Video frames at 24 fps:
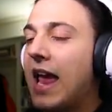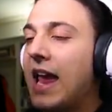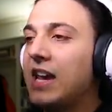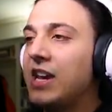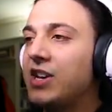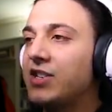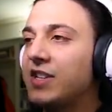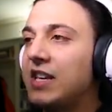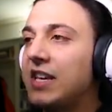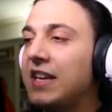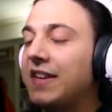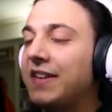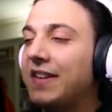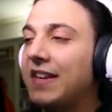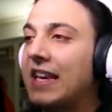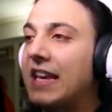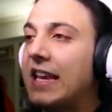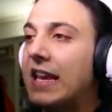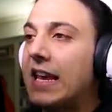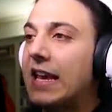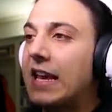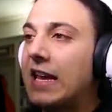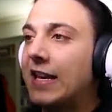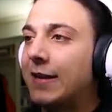H T
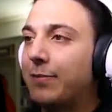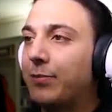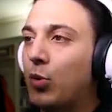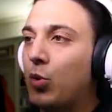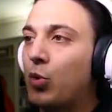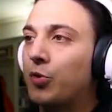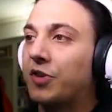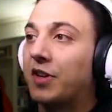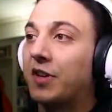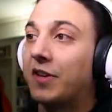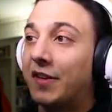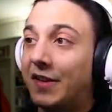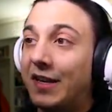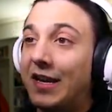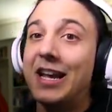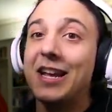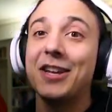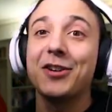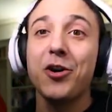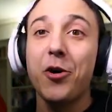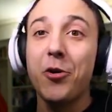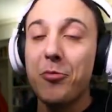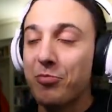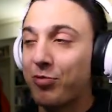C Esports C
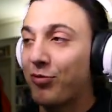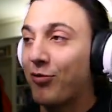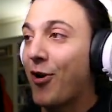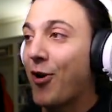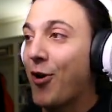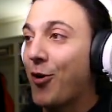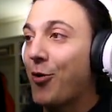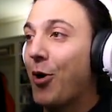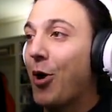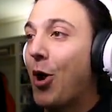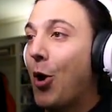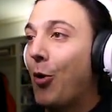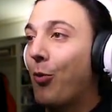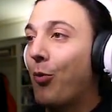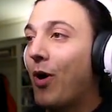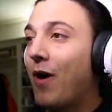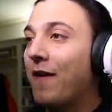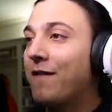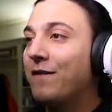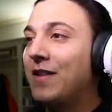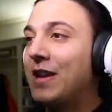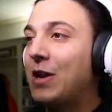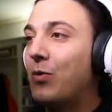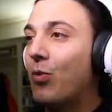S G O Pro
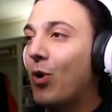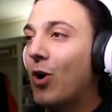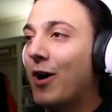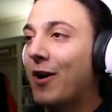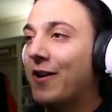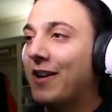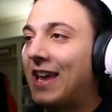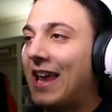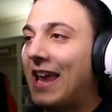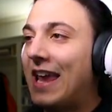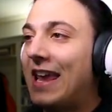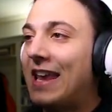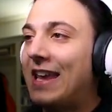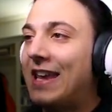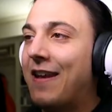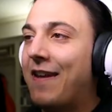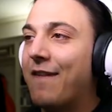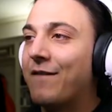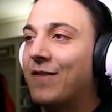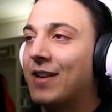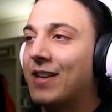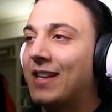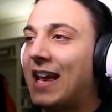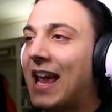one v one
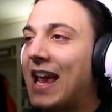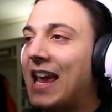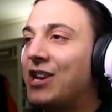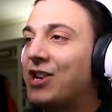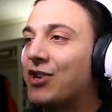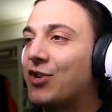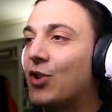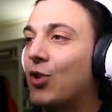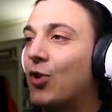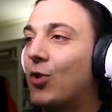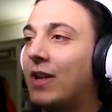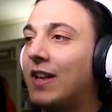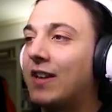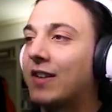Invitational.